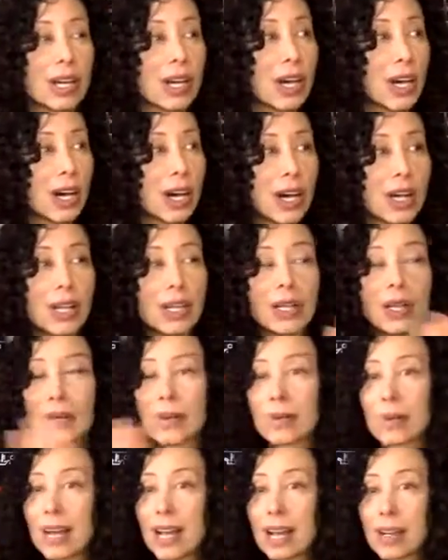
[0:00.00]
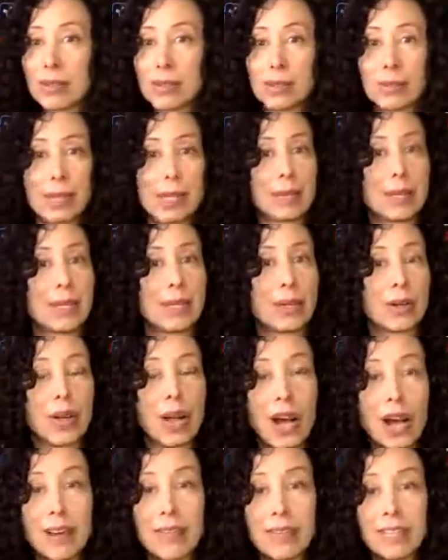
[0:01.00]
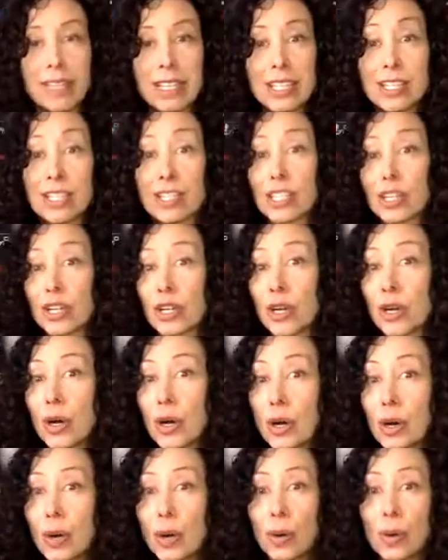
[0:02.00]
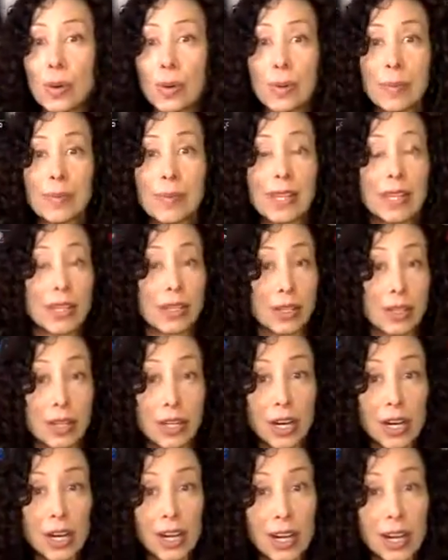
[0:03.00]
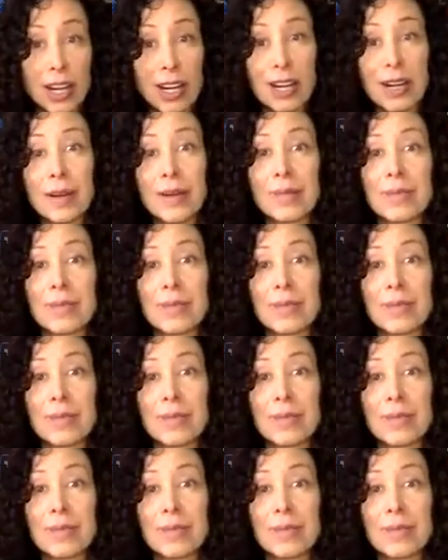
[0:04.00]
all around maybe your office, your home, your car,